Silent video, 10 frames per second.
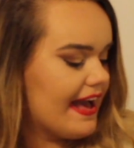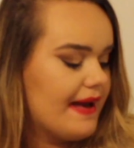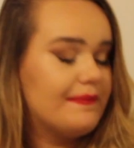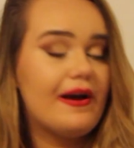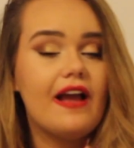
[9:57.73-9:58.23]

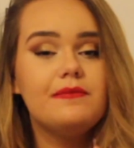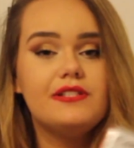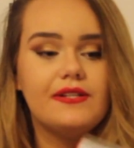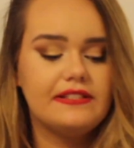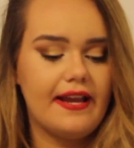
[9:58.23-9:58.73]
Um, but I'm
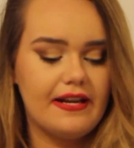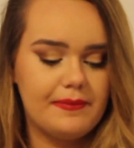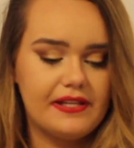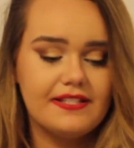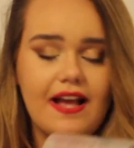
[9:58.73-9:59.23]
so excited
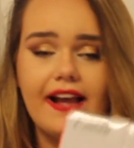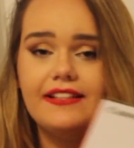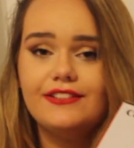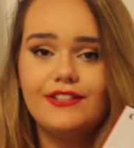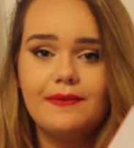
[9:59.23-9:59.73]
because I
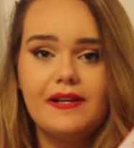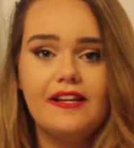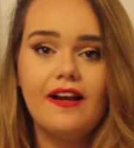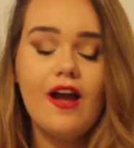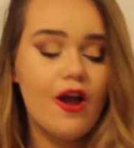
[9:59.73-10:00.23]
can start
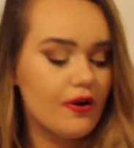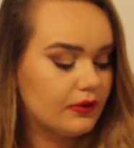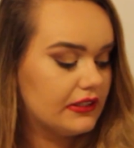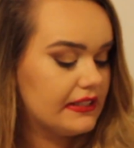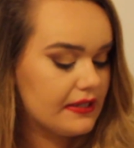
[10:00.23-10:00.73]
making
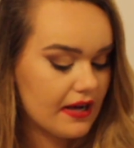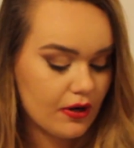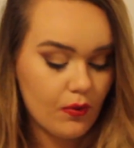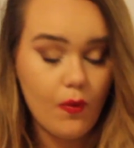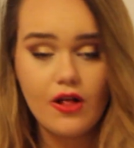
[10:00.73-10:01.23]
really
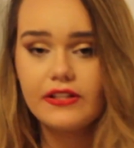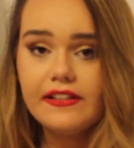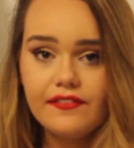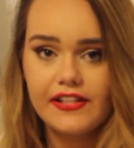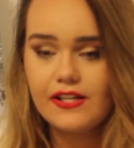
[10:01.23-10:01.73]

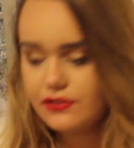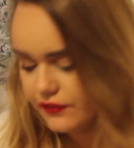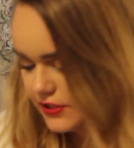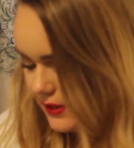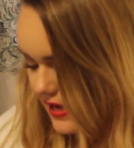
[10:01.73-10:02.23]
quality videos
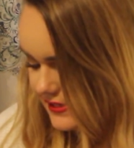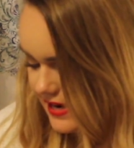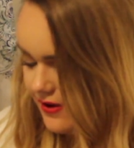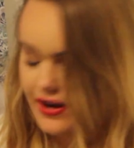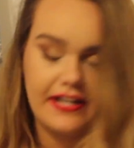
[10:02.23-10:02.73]
for you guys
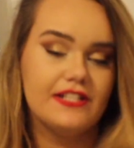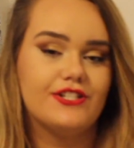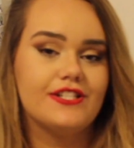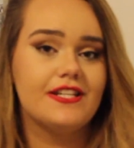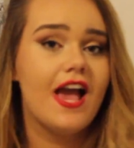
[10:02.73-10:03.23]
now, and it's
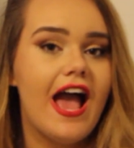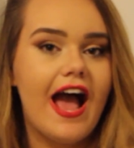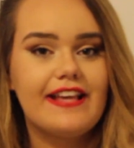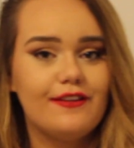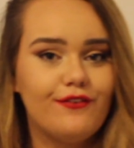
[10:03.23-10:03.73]
just,
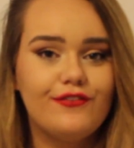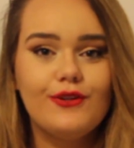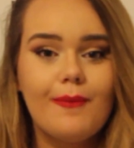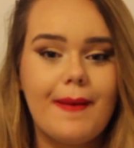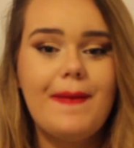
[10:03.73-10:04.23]
I can
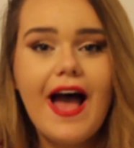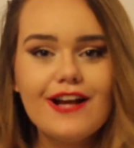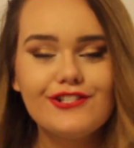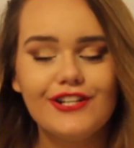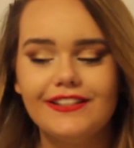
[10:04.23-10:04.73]
feel my
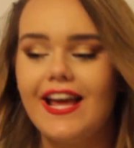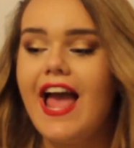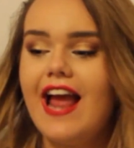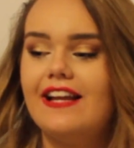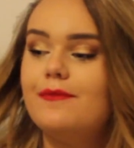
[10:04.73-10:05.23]
passion
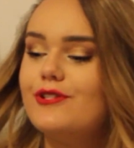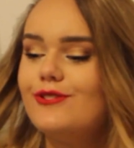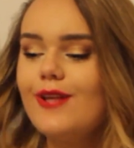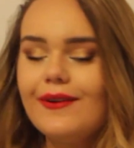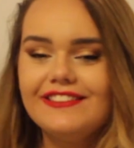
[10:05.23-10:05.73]
and I'm
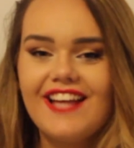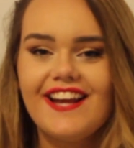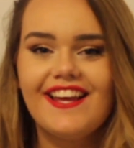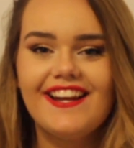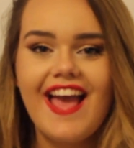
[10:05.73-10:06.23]
just so
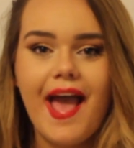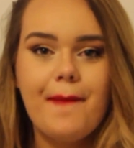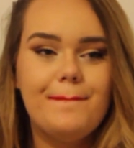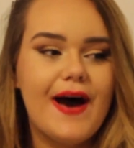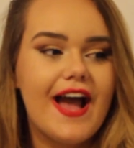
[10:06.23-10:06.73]
excited.
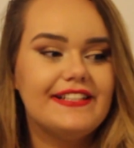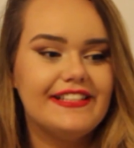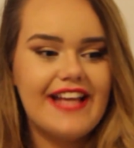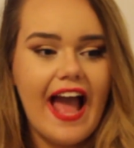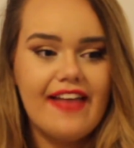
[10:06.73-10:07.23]
But
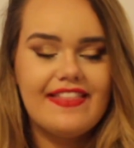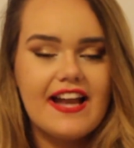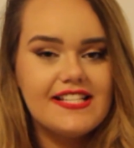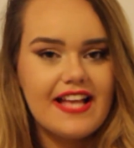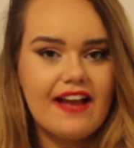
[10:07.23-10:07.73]
yeah, that
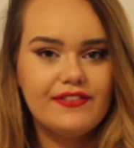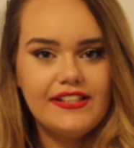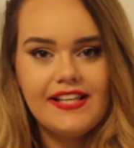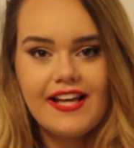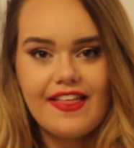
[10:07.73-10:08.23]
is
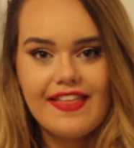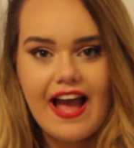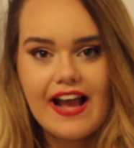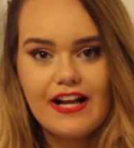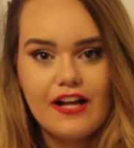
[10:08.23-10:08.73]
everything
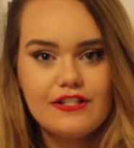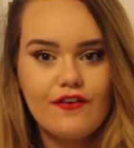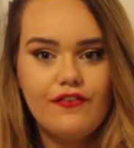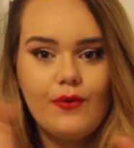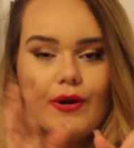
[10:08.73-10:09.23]
that I got
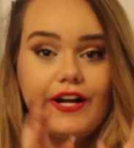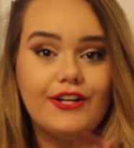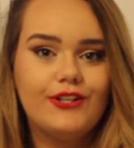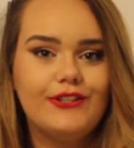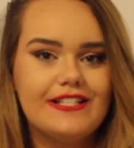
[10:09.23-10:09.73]
for
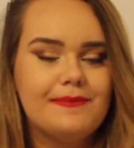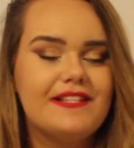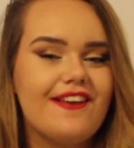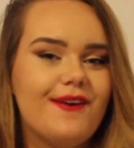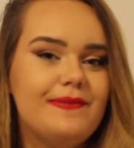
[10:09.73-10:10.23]

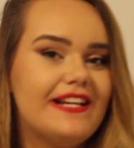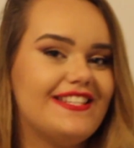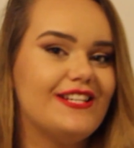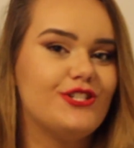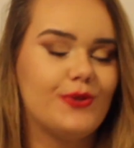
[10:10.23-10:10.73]
Christmas. I hope you guys
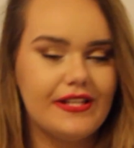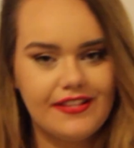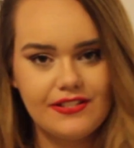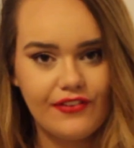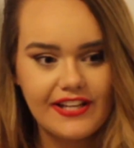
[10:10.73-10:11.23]
enjoyed
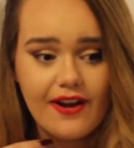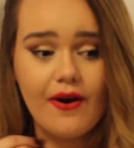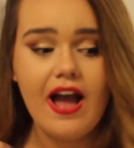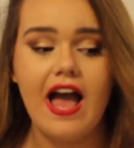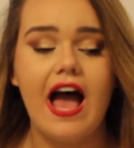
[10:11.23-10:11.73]
this video.
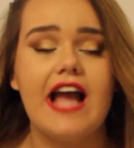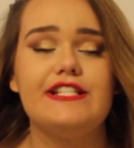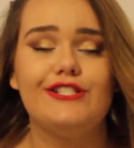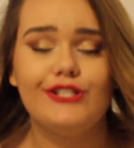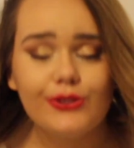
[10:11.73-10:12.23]

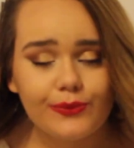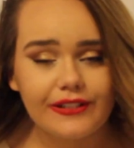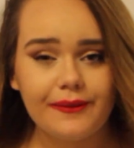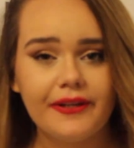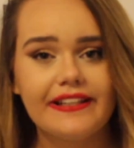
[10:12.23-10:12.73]
I do
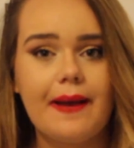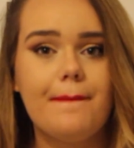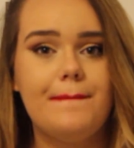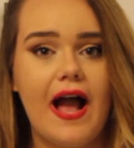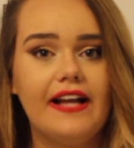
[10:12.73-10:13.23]
really want to
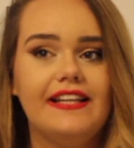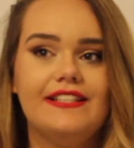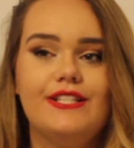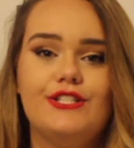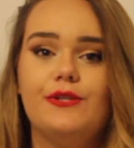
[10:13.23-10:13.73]
get back
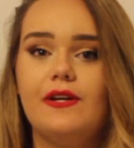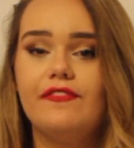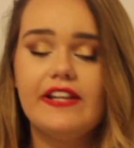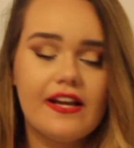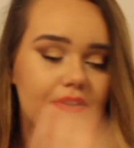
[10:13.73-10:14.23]
into doing
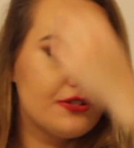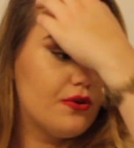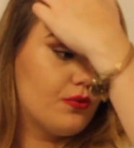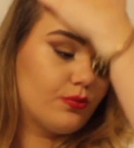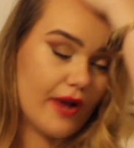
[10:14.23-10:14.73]
videos
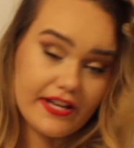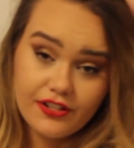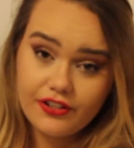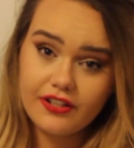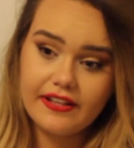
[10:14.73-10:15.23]

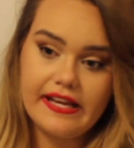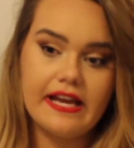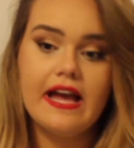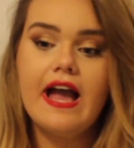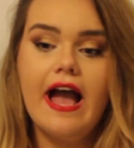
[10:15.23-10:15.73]
regularly
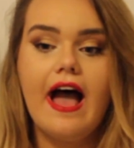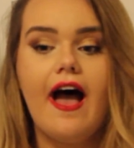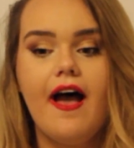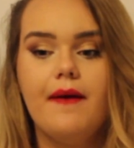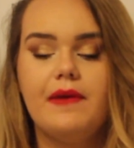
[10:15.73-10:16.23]

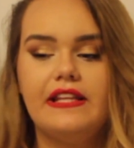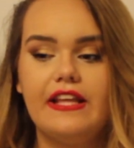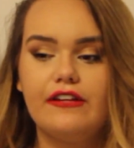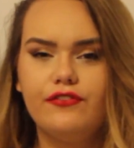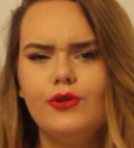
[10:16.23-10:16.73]
um, and
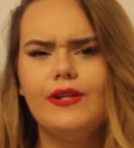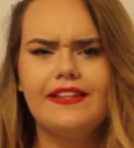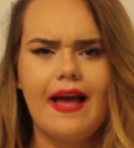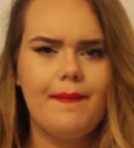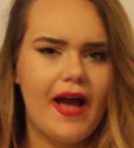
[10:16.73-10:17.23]
like fueling
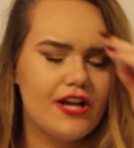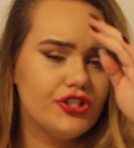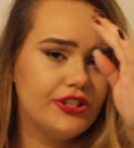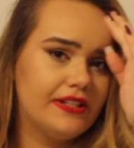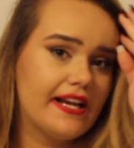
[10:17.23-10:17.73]
that
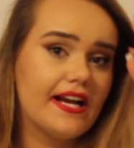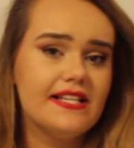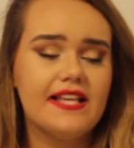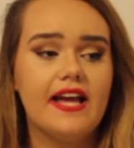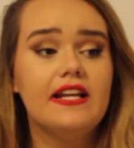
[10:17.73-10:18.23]
passion. Like I
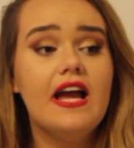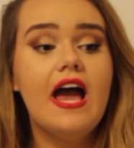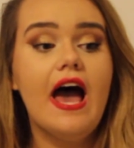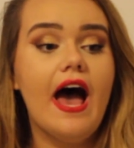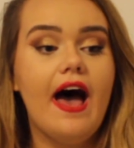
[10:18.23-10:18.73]
said,
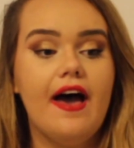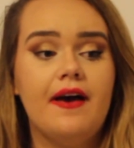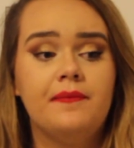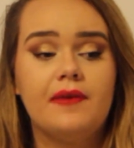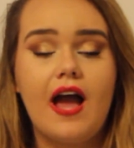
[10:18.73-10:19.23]

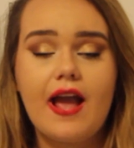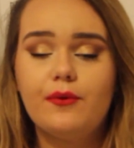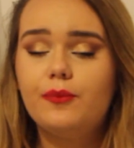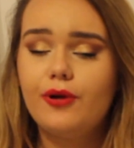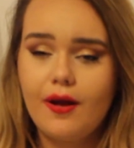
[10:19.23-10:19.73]
Um, I
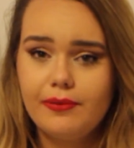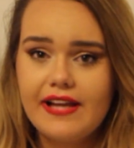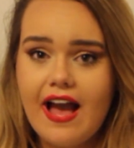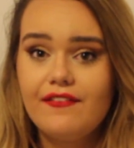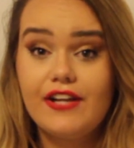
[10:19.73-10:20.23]
will probably
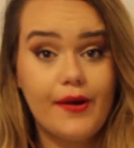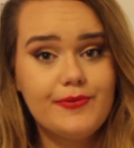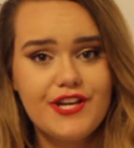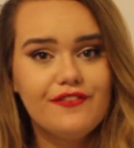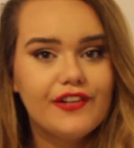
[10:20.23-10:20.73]
have an
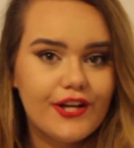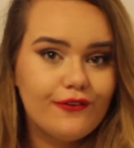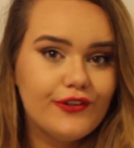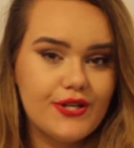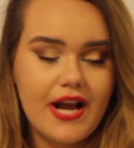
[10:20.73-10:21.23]
update video
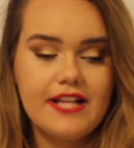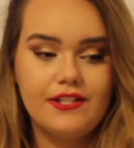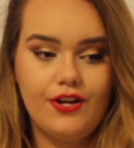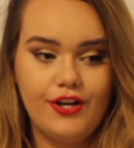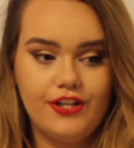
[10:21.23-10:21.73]
for you
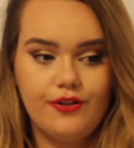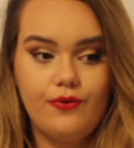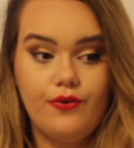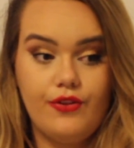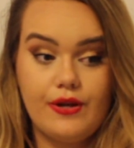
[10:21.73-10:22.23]
guys on
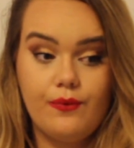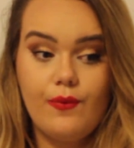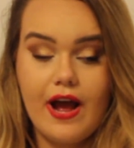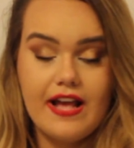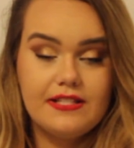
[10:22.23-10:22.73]
like
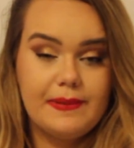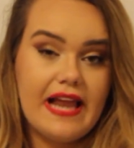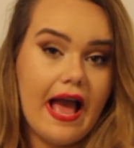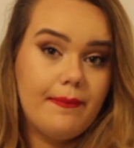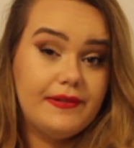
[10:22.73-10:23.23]
what has been
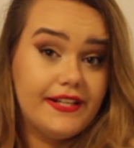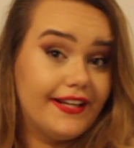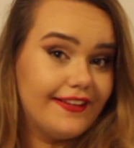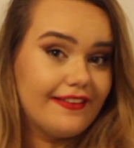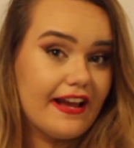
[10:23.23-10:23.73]
happening
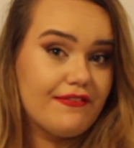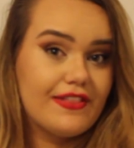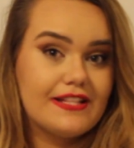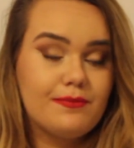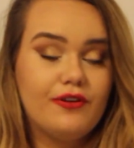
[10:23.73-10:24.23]
in life
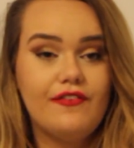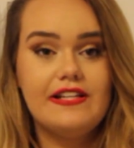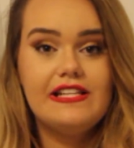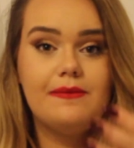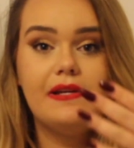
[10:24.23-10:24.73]
that's
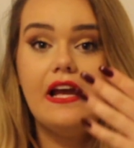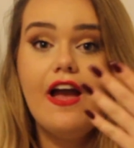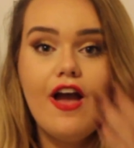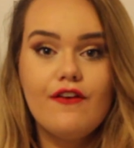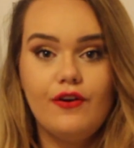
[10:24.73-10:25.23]
prevented me
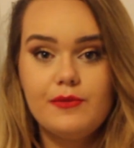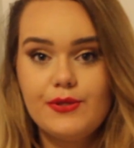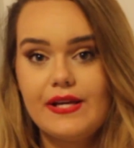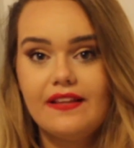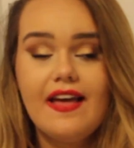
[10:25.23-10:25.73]
from
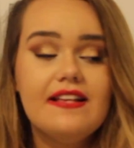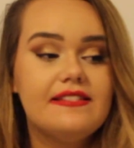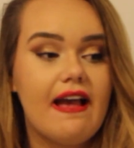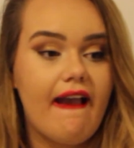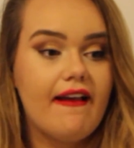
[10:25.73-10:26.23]
doing
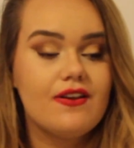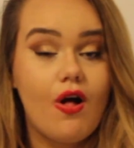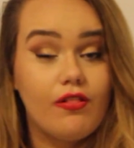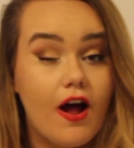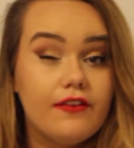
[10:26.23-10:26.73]
this, and
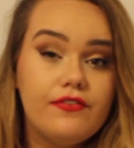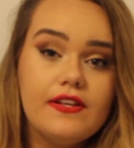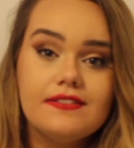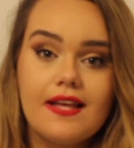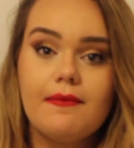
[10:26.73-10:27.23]
a lot of
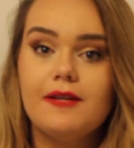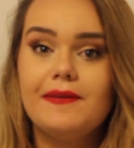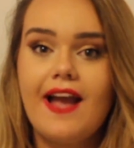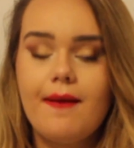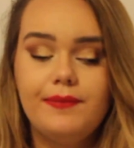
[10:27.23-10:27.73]
things that made
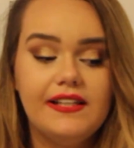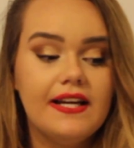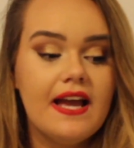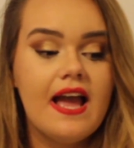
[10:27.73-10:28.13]
me happy,